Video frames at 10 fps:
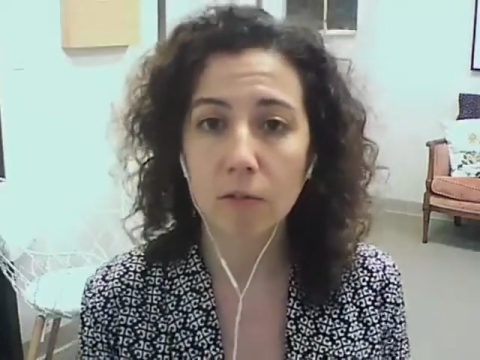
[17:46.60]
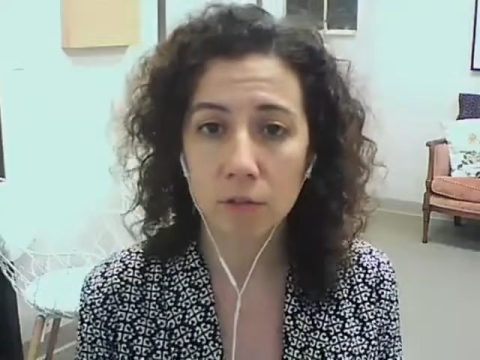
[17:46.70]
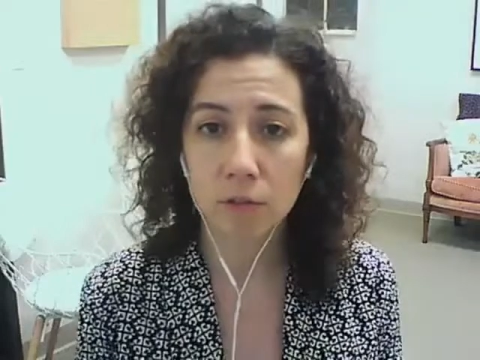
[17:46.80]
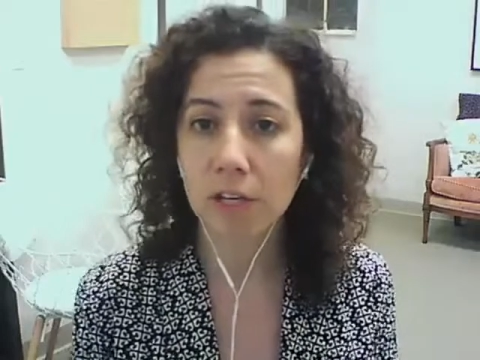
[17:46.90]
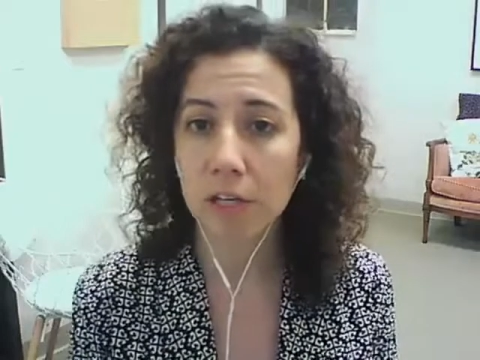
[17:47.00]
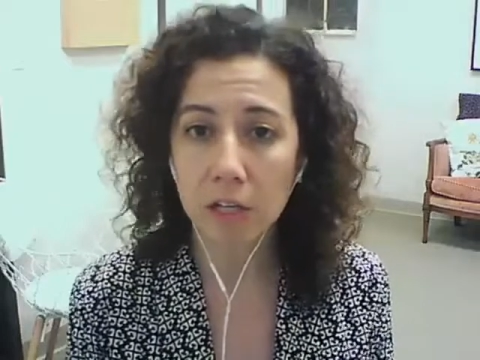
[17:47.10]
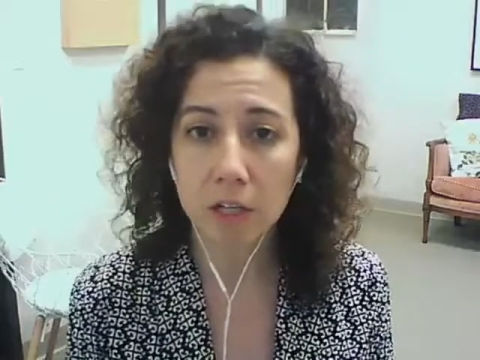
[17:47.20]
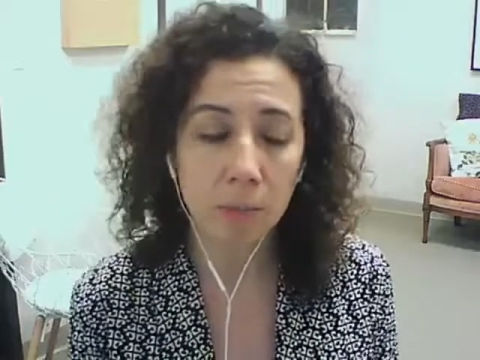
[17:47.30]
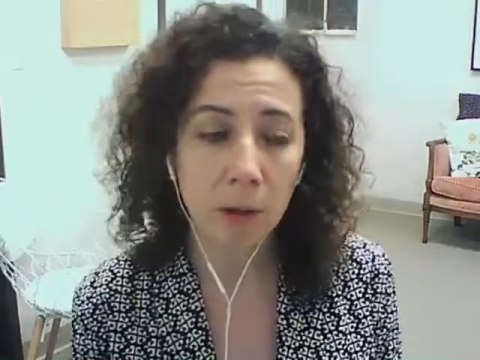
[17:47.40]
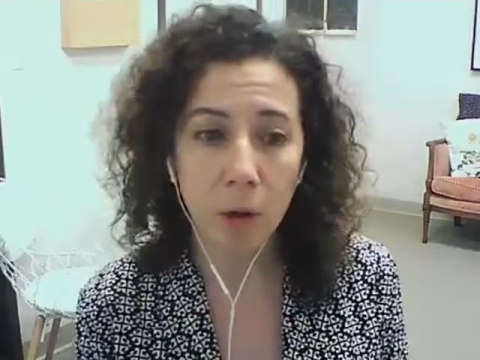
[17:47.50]

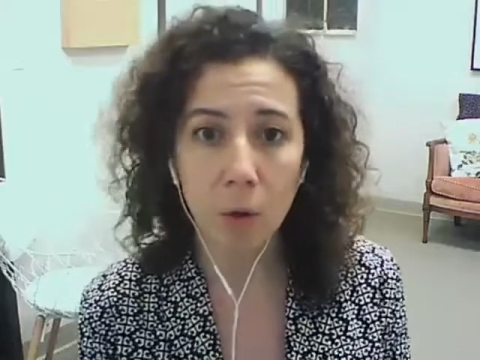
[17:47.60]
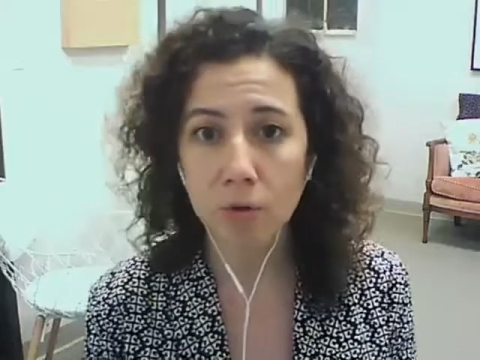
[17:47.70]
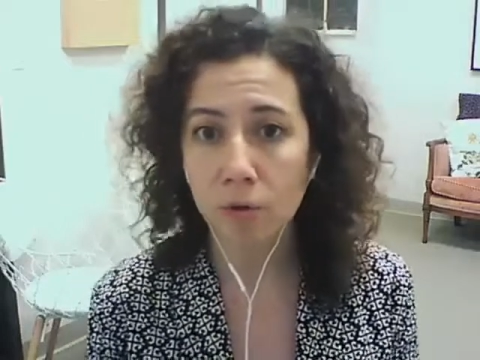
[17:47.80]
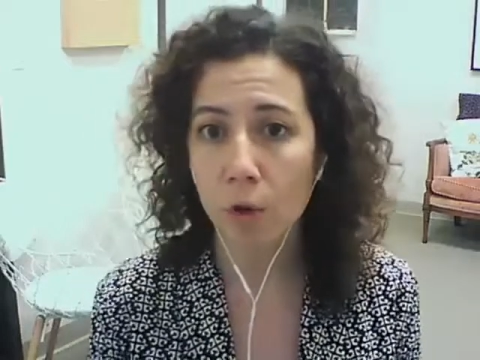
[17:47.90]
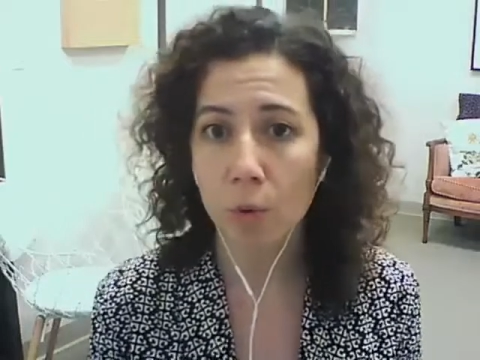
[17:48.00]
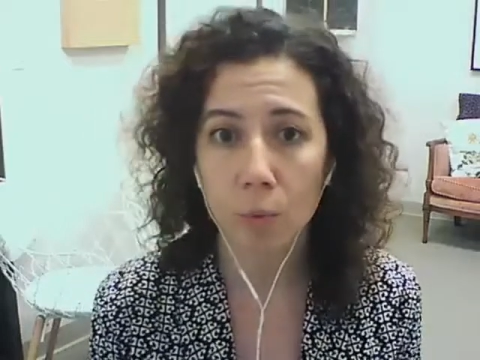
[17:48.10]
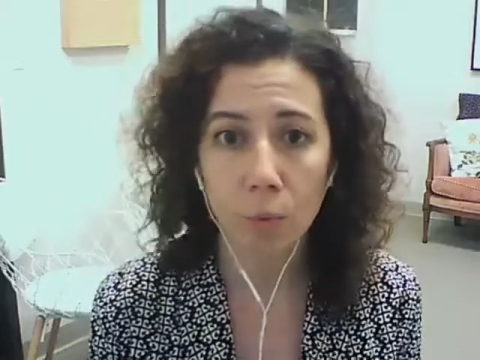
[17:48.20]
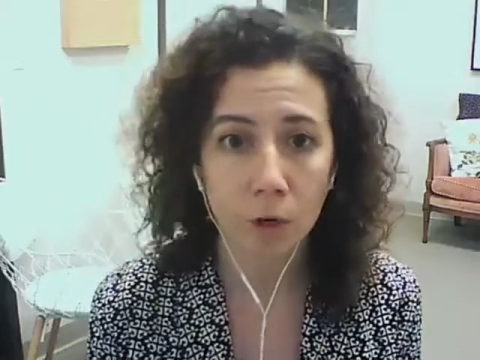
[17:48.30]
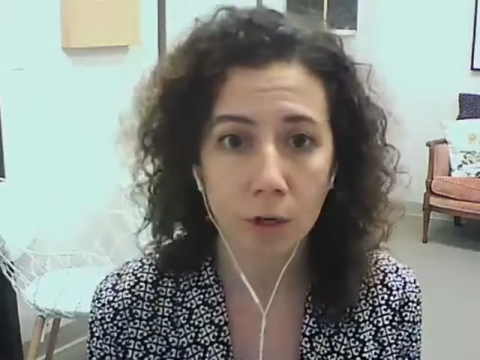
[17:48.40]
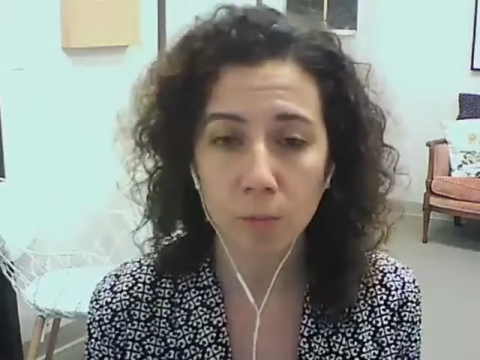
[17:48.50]
thinking about,
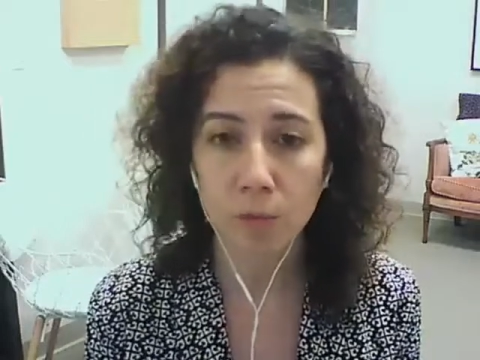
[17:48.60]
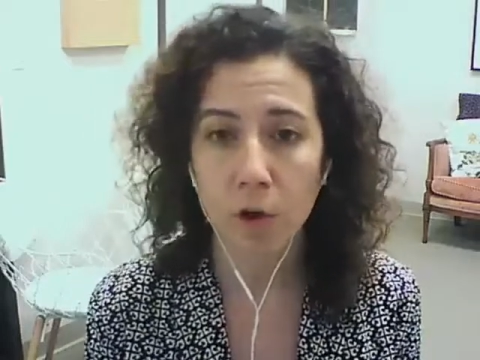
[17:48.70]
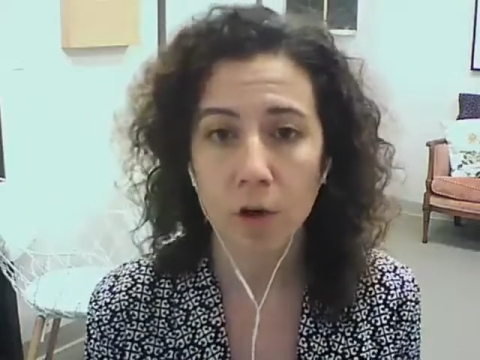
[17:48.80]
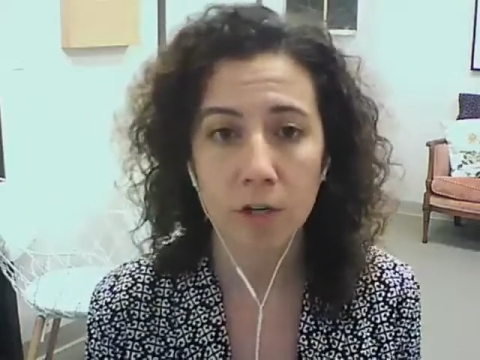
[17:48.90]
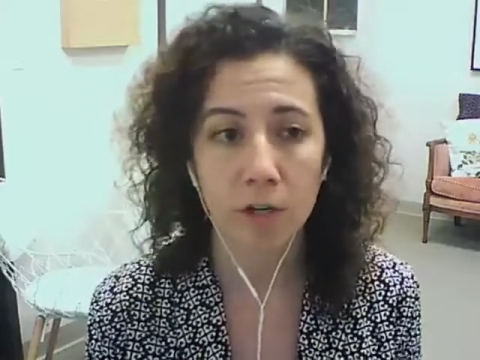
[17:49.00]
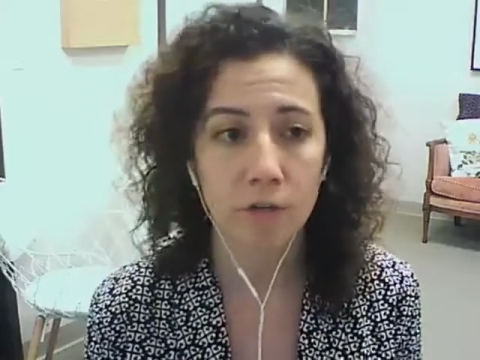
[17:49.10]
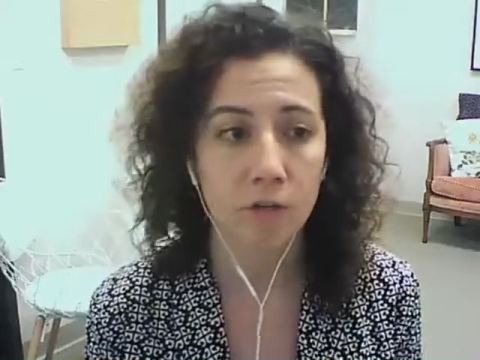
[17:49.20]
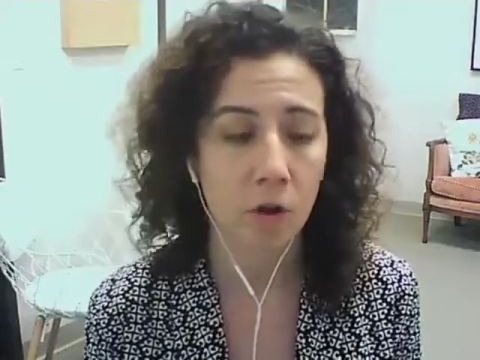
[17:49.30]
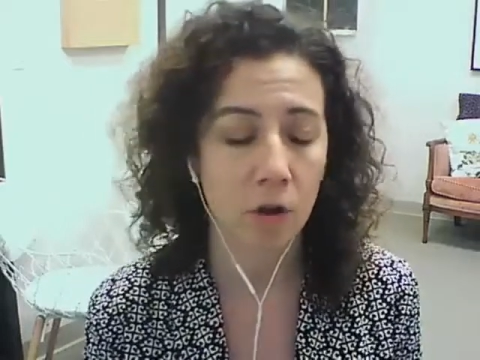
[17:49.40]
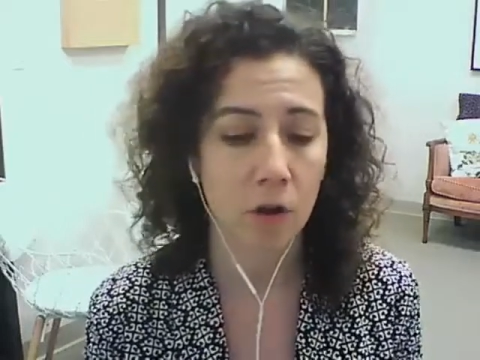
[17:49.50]
working with
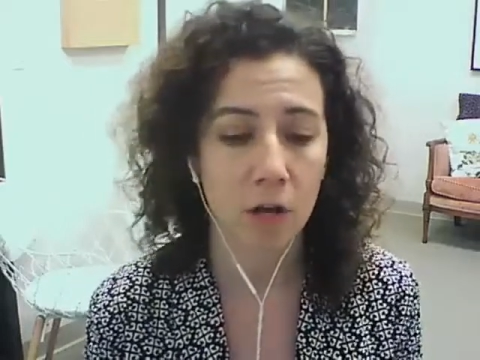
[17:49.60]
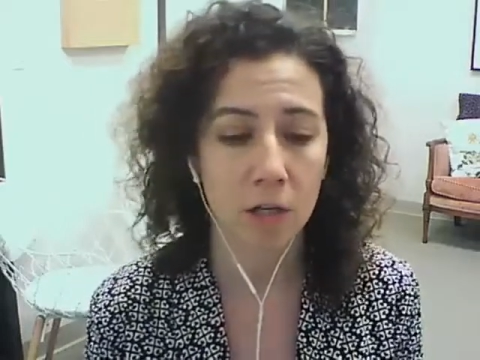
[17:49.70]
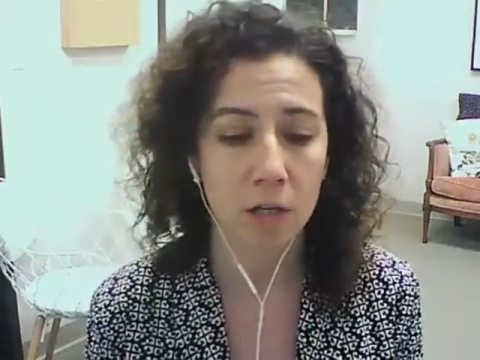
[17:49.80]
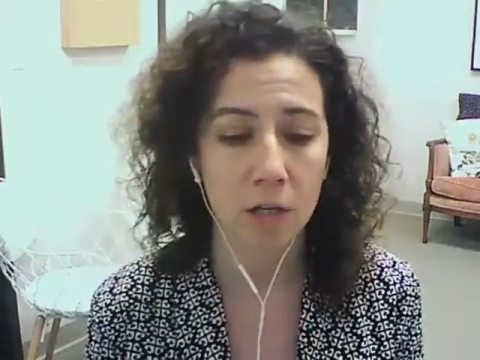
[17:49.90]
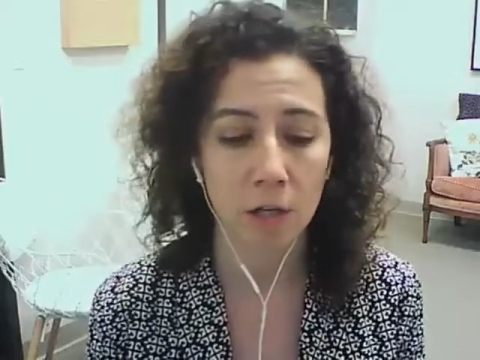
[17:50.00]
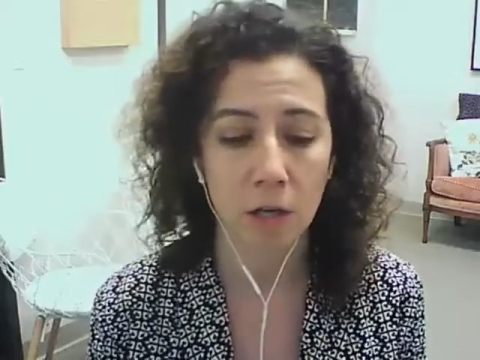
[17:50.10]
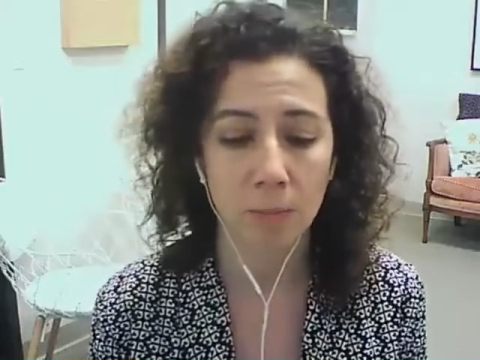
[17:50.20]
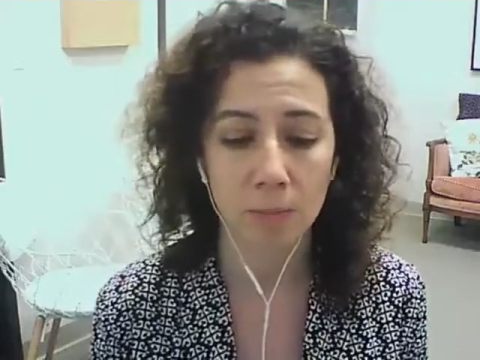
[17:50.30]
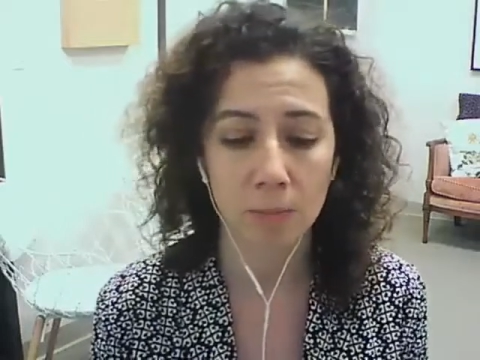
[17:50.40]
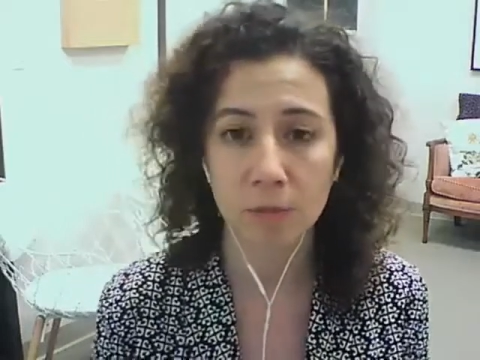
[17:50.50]
artists on
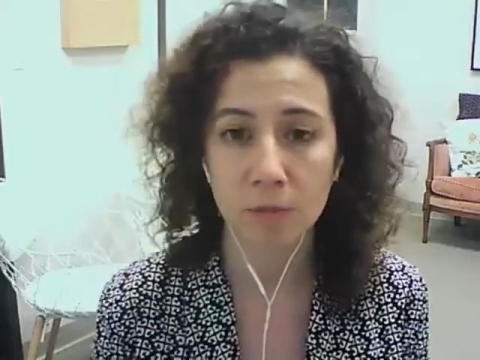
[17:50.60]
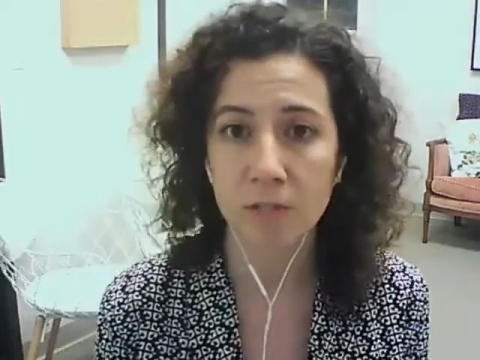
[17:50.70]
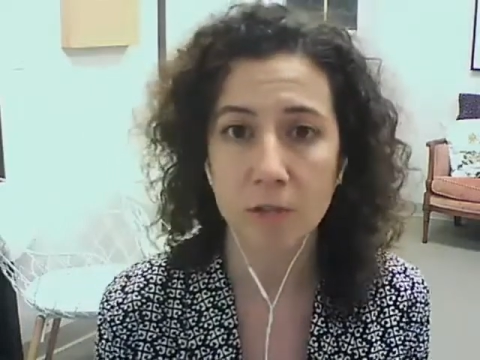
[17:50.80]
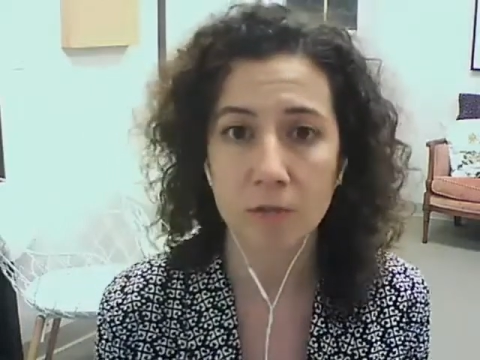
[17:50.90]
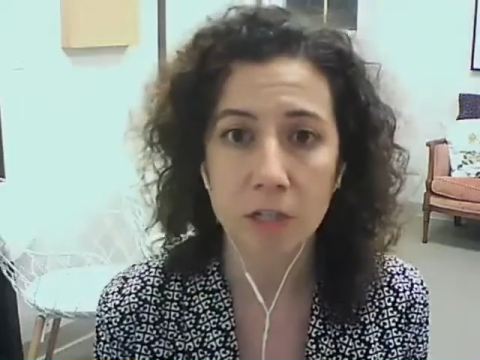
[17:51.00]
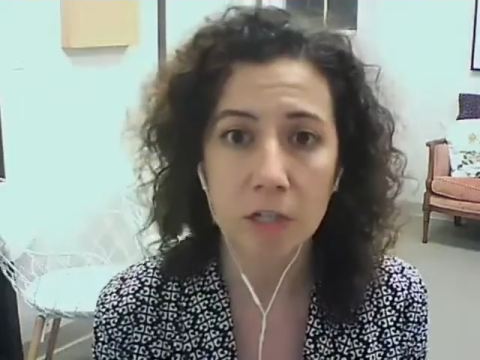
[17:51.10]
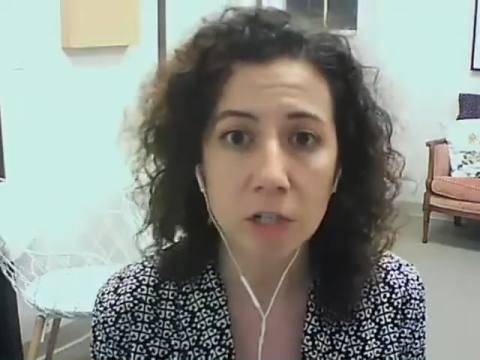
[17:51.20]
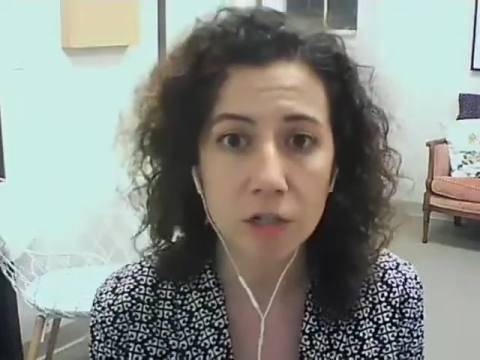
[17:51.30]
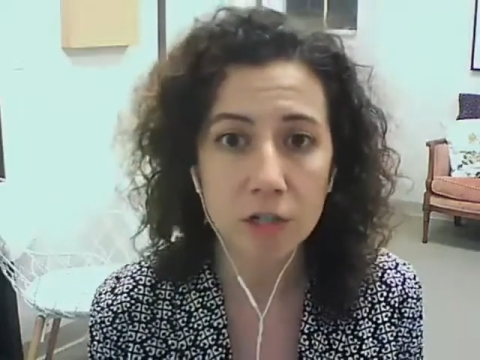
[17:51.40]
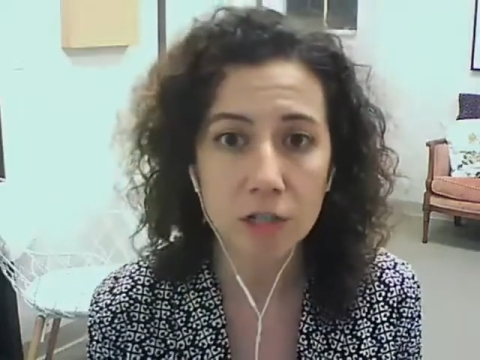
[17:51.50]
specific
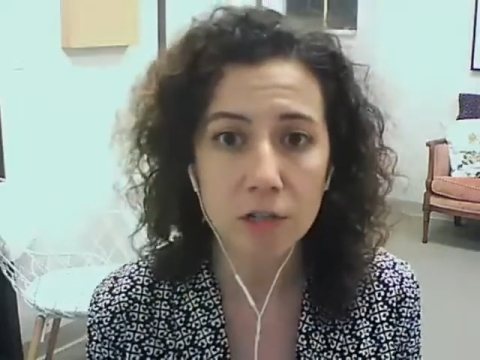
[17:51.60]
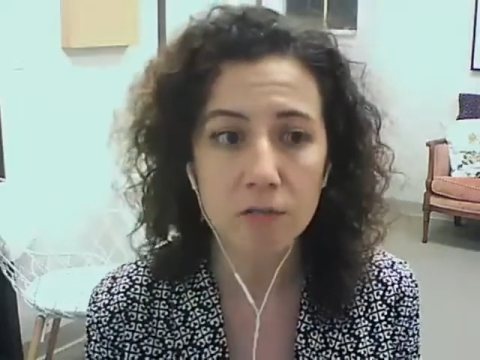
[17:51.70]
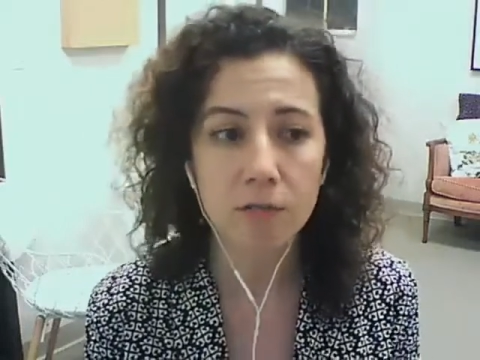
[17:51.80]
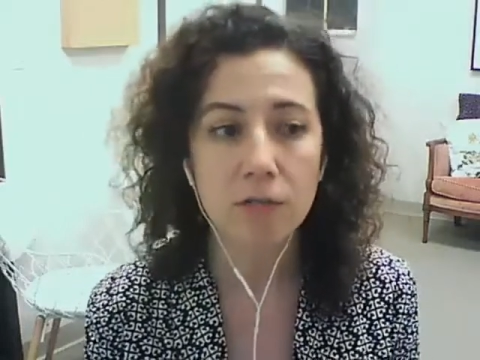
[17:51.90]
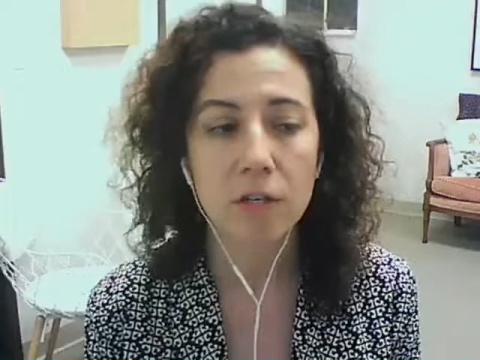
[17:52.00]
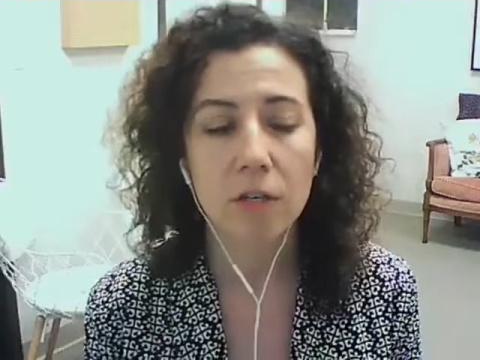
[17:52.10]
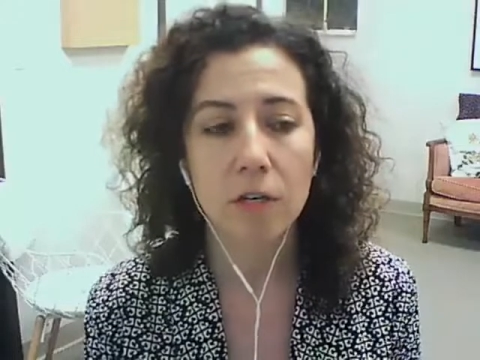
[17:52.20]
initiatives.